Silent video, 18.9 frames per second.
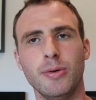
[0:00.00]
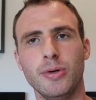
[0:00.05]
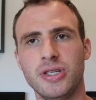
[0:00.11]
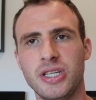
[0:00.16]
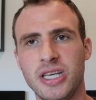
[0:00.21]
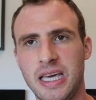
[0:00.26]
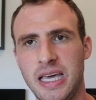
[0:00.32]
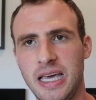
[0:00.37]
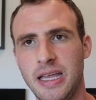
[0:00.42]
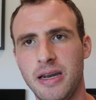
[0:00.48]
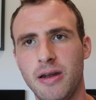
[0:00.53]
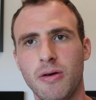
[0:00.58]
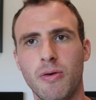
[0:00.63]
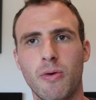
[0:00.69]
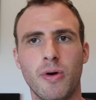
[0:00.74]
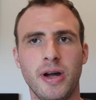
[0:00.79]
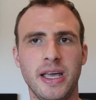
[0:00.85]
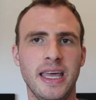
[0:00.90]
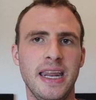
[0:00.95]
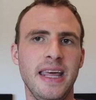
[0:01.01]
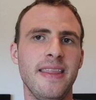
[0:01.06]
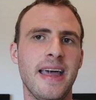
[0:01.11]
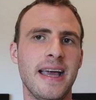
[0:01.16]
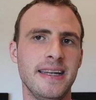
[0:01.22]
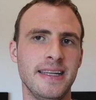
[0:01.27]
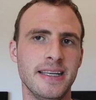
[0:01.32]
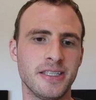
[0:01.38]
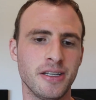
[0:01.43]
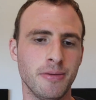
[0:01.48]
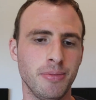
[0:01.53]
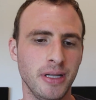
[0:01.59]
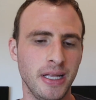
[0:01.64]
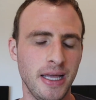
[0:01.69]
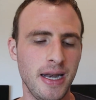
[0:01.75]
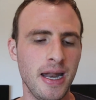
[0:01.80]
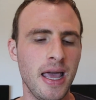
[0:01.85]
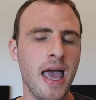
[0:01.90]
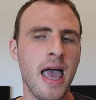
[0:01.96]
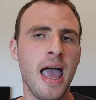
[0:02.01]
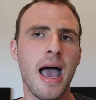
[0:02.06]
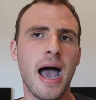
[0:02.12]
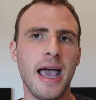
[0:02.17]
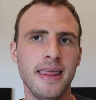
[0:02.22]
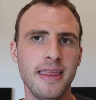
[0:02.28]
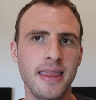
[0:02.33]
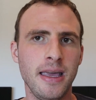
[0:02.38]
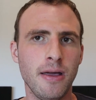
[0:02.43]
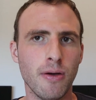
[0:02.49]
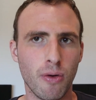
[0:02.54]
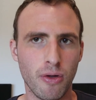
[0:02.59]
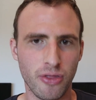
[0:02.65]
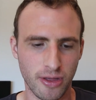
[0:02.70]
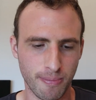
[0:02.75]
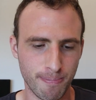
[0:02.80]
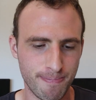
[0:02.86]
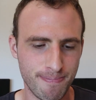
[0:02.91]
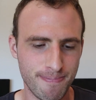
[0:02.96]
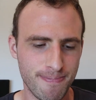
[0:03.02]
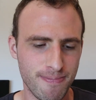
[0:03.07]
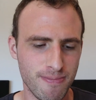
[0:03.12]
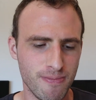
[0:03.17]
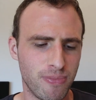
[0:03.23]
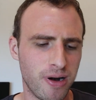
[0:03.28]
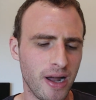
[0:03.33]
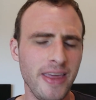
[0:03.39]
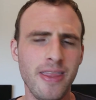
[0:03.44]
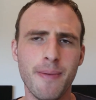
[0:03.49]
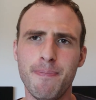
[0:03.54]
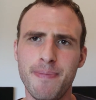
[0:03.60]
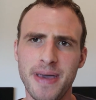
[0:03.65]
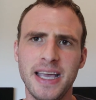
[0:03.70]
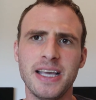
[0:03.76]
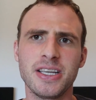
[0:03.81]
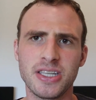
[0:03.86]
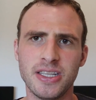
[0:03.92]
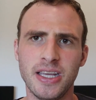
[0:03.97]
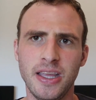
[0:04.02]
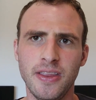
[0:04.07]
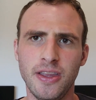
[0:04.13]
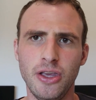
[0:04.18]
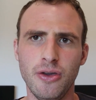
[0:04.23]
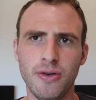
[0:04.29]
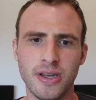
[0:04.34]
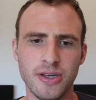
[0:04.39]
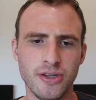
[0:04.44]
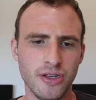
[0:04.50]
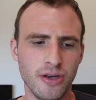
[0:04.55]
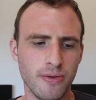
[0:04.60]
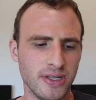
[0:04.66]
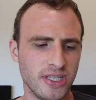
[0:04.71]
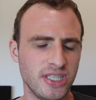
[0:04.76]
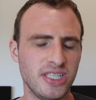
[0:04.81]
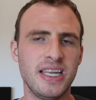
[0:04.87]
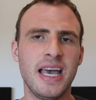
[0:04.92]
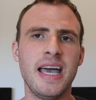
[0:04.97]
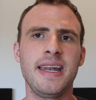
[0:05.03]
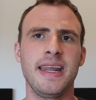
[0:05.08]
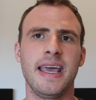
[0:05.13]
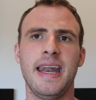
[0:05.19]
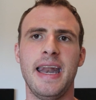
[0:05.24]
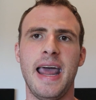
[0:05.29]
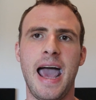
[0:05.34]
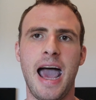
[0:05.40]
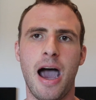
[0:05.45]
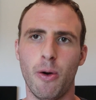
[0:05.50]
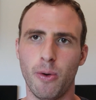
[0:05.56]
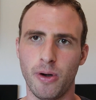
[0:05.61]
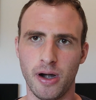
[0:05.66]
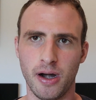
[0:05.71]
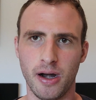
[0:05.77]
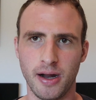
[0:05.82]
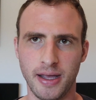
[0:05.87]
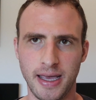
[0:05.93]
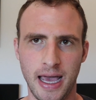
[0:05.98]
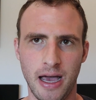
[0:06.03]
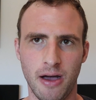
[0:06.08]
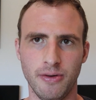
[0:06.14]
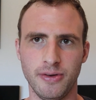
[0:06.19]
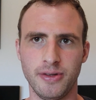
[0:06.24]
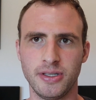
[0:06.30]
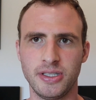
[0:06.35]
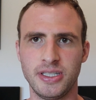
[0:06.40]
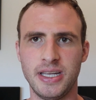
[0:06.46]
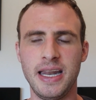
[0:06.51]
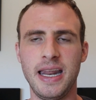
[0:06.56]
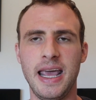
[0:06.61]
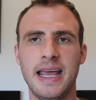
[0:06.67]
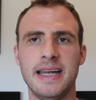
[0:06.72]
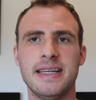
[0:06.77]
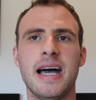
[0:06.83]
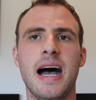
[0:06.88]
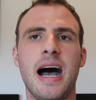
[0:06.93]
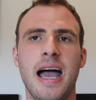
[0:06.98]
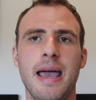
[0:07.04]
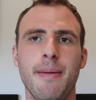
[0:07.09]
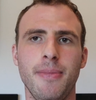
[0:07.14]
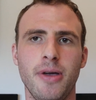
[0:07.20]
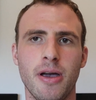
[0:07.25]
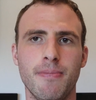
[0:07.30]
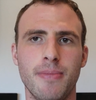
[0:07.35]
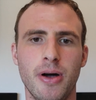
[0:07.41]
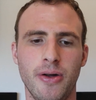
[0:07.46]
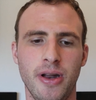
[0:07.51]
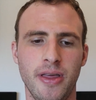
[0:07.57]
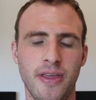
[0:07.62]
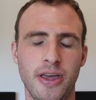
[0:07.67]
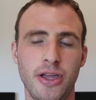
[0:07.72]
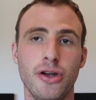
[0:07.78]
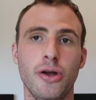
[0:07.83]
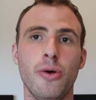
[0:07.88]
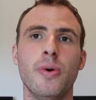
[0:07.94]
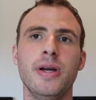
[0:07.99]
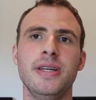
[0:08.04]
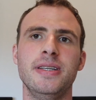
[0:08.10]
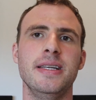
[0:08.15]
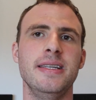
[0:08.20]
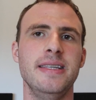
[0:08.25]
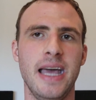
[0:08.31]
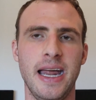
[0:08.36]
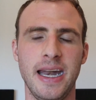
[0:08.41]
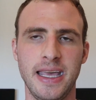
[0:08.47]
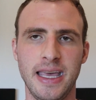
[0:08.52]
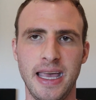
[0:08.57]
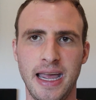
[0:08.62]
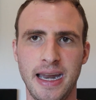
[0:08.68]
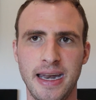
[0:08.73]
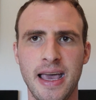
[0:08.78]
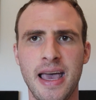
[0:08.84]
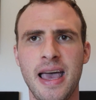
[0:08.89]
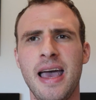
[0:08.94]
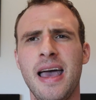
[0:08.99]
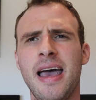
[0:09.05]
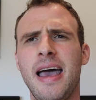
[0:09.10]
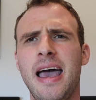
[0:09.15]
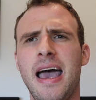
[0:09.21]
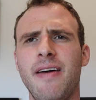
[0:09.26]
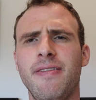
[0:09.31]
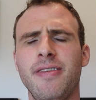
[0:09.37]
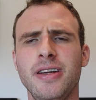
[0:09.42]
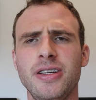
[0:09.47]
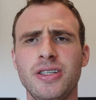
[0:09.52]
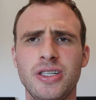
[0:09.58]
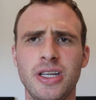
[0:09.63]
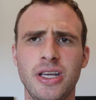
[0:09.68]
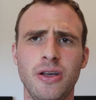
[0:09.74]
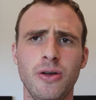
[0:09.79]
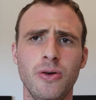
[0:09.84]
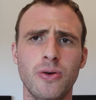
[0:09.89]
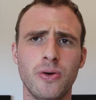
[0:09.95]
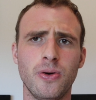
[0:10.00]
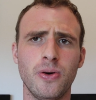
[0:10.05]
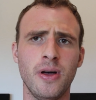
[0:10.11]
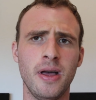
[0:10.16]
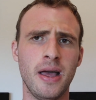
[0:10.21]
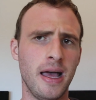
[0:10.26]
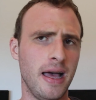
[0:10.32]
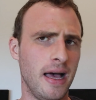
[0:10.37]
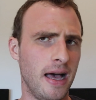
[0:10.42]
a routine or getting that discipline, I think probably the biggest thing that you can do is set an hour count, set a time component that you're going to dedicate every single